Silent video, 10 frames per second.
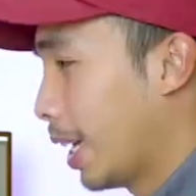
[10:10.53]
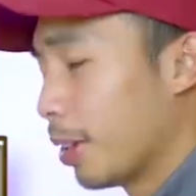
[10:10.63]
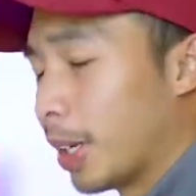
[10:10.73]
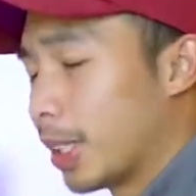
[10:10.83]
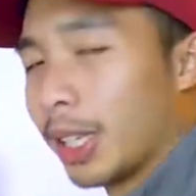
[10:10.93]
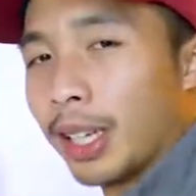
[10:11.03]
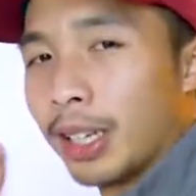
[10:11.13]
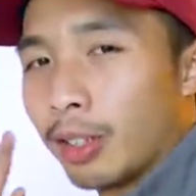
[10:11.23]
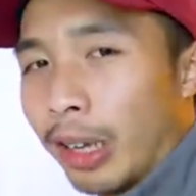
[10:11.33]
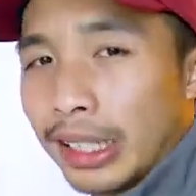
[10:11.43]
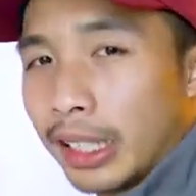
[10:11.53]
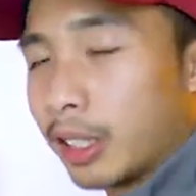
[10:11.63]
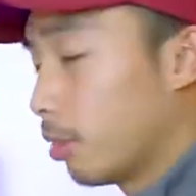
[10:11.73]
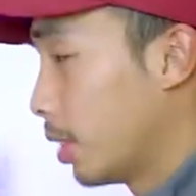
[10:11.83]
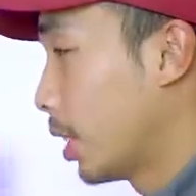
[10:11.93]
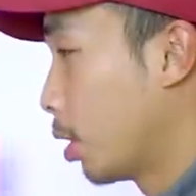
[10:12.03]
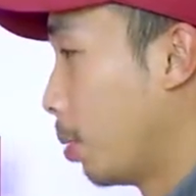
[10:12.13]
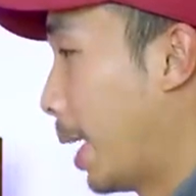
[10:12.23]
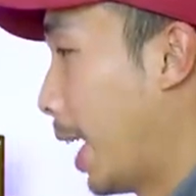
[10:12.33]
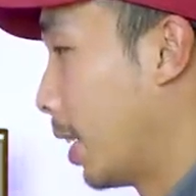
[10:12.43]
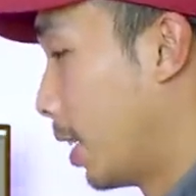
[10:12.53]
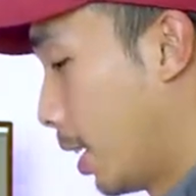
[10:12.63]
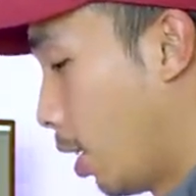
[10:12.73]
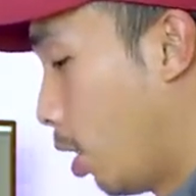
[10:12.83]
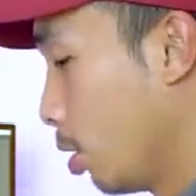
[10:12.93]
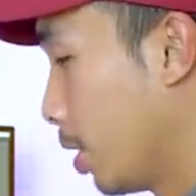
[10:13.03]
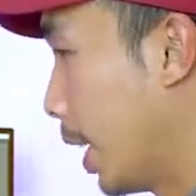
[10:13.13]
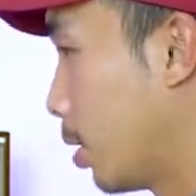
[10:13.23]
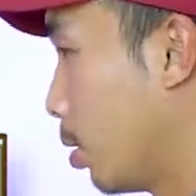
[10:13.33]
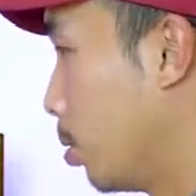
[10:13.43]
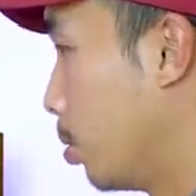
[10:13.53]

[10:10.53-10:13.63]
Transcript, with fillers: Anyways, to execute this command, all you got to